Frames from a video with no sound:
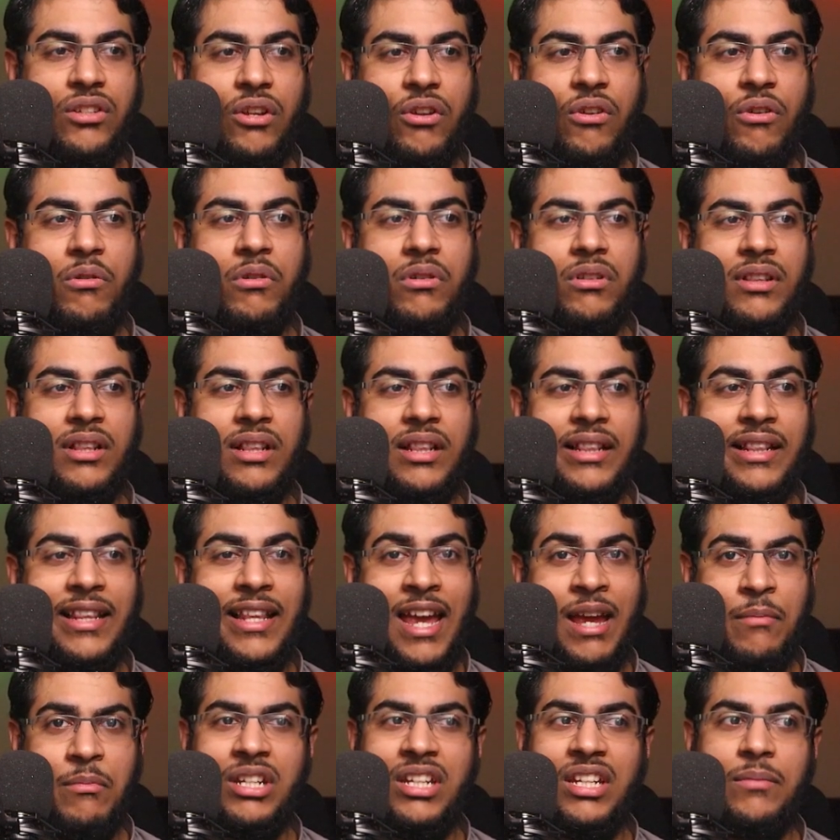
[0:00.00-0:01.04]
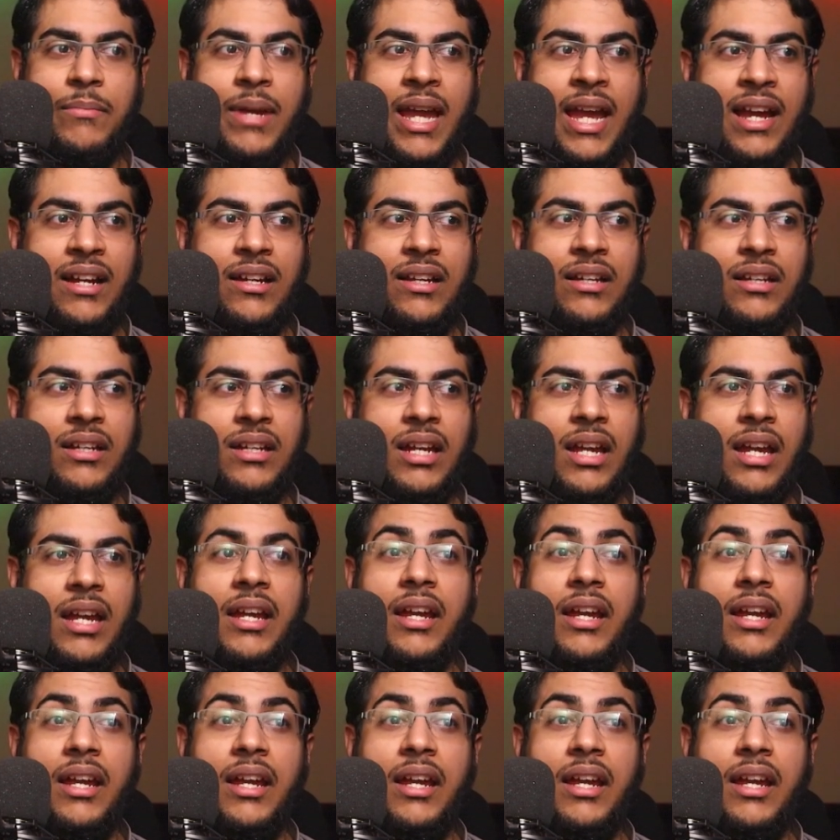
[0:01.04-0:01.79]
to Calamity Mech.